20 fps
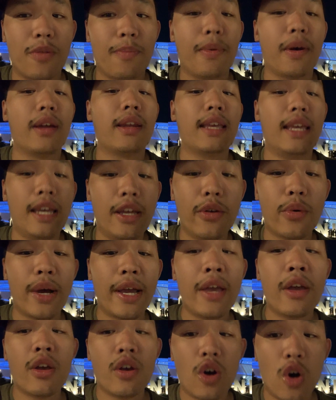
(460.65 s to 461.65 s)
But either
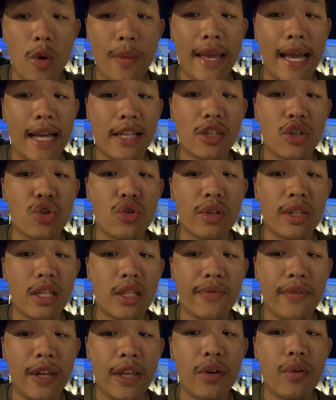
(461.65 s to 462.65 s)
way, hope you guys enjoyed
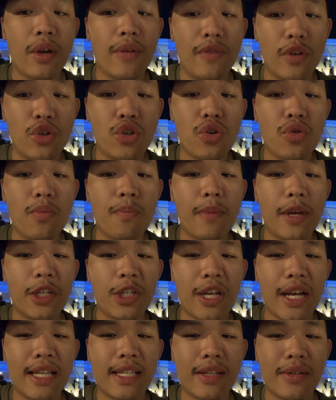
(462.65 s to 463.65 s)
this video. If you do, make
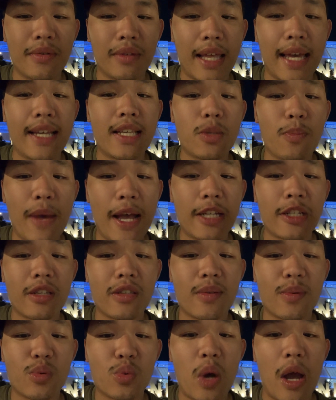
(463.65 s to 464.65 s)
sure you guys leave a like, smash the
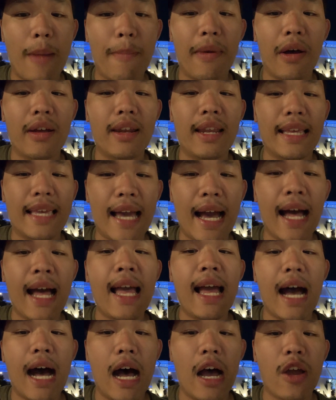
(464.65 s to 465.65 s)
subscribe button. And yeah,
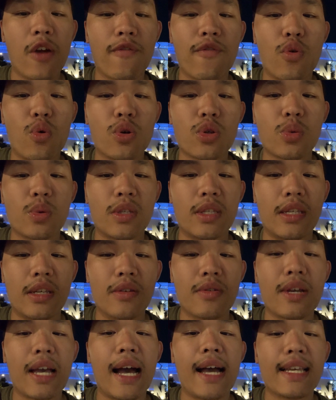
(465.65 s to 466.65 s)
I, of course, will see
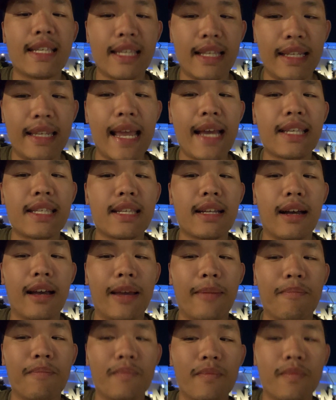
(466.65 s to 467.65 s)
you guys next time.